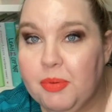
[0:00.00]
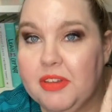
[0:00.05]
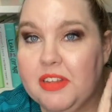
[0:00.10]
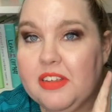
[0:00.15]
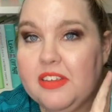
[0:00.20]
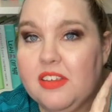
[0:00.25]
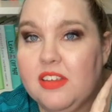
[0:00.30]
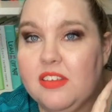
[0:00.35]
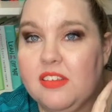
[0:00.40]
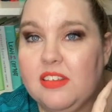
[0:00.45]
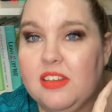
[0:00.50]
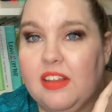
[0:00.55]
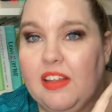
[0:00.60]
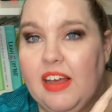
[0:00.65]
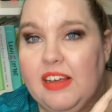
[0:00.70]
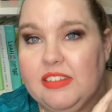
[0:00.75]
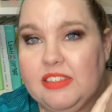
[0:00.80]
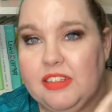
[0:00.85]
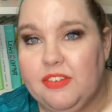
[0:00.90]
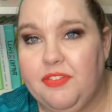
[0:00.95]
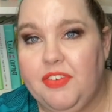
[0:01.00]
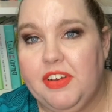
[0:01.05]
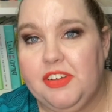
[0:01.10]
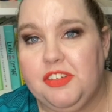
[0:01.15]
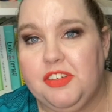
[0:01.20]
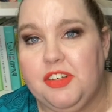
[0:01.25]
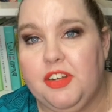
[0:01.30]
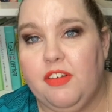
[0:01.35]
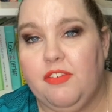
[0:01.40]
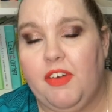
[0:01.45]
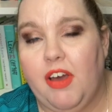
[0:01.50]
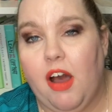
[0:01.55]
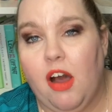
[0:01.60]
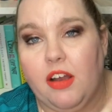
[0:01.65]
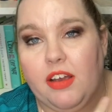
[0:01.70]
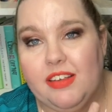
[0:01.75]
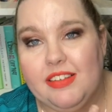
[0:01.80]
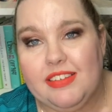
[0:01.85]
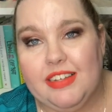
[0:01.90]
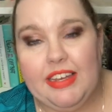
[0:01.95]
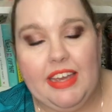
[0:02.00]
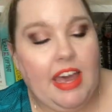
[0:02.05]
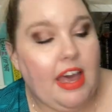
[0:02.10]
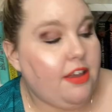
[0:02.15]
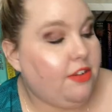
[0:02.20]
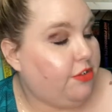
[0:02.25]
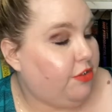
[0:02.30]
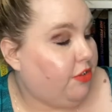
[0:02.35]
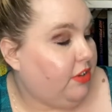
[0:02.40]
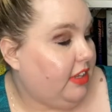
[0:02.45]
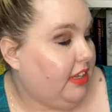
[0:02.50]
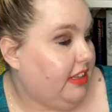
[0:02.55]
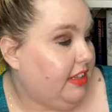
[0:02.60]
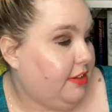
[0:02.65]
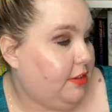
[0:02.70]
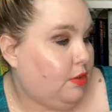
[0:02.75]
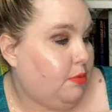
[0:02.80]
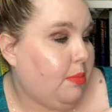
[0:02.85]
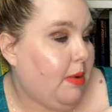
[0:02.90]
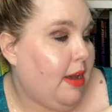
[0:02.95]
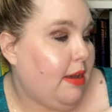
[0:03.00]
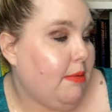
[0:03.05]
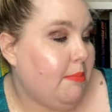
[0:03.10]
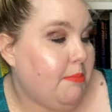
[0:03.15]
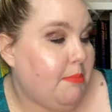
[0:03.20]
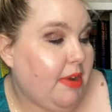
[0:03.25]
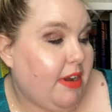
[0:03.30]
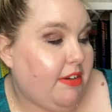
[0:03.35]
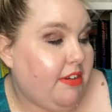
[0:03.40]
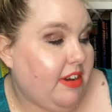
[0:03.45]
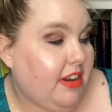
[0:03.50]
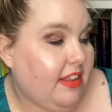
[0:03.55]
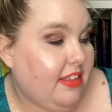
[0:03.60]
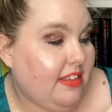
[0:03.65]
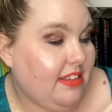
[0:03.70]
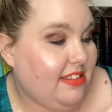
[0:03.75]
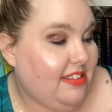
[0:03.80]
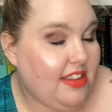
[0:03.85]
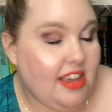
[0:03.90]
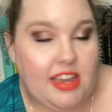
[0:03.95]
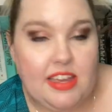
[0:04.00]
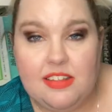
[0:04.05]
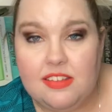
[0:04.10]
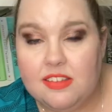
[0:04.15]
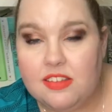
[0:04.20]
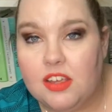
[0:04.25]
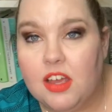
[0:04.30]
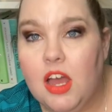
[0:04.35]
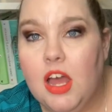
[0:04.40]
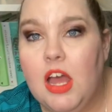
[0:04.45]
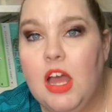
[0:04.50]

but this is The Last Confession of Autumn Casterly and this is by Meredith Tate.